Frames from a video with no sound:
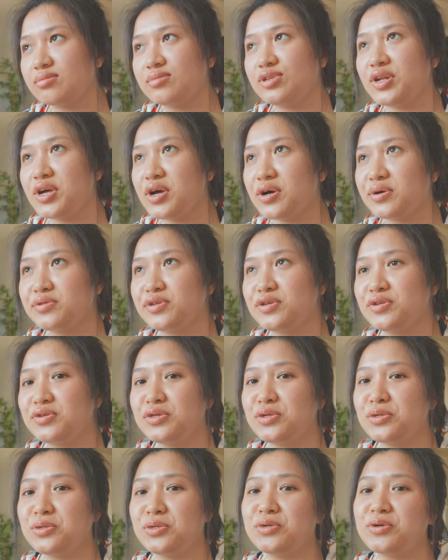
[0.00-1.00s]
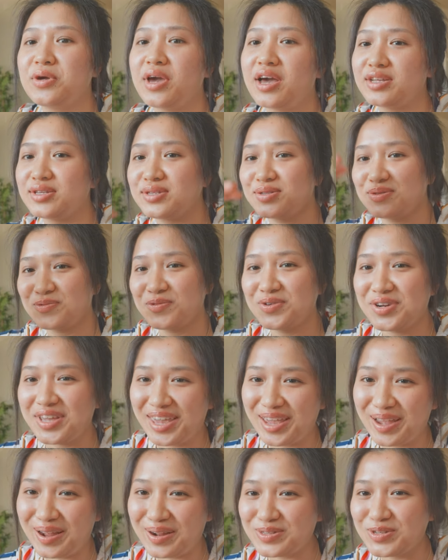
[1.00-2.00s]
you know you, you guys wouldn't
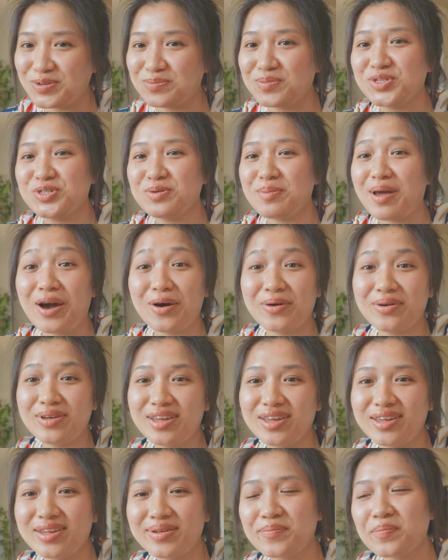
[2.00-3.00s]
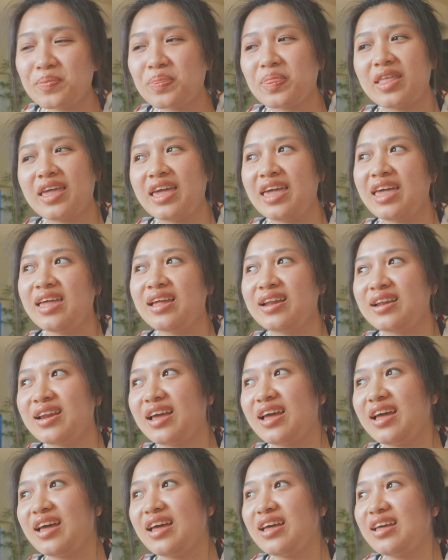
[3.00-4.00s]
care too much about it and
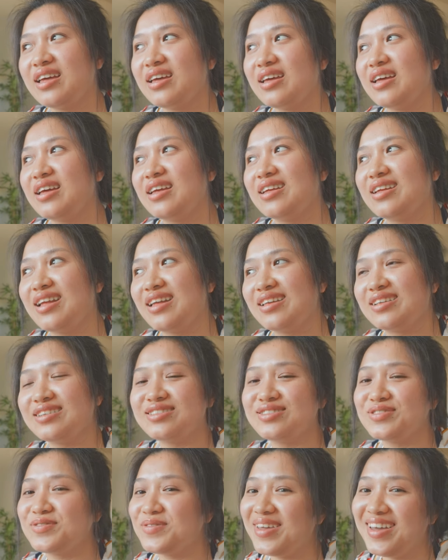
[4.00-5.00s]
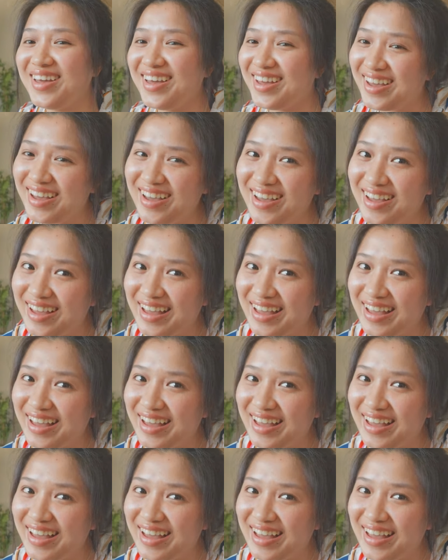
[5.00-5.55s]
uh, so yeah